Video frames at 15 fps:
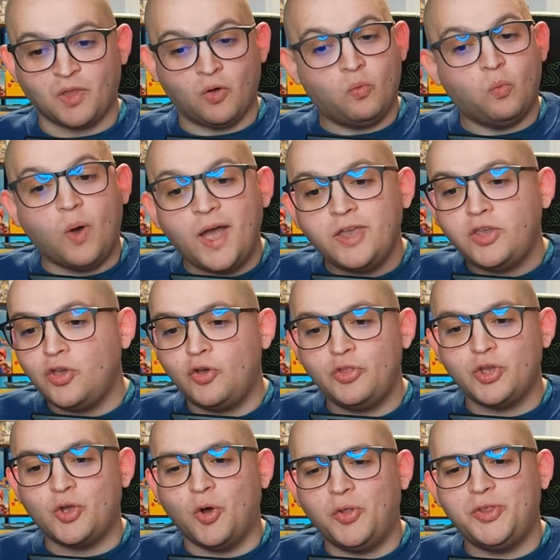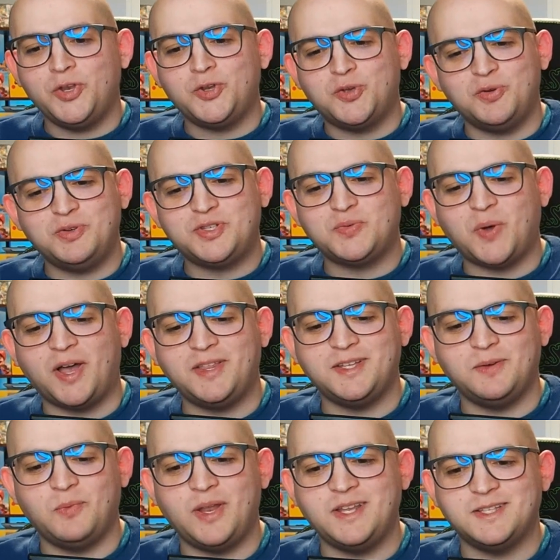"Why kill the golden goose while
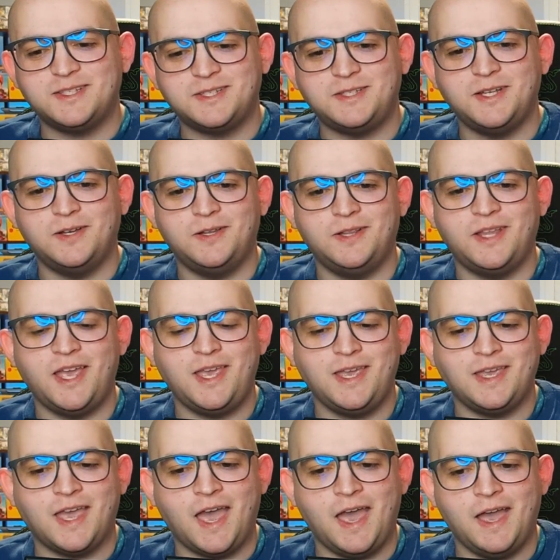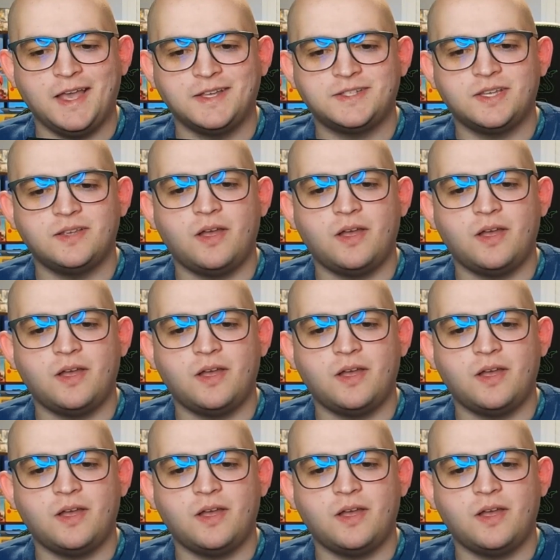it, when it's still laying eggs?"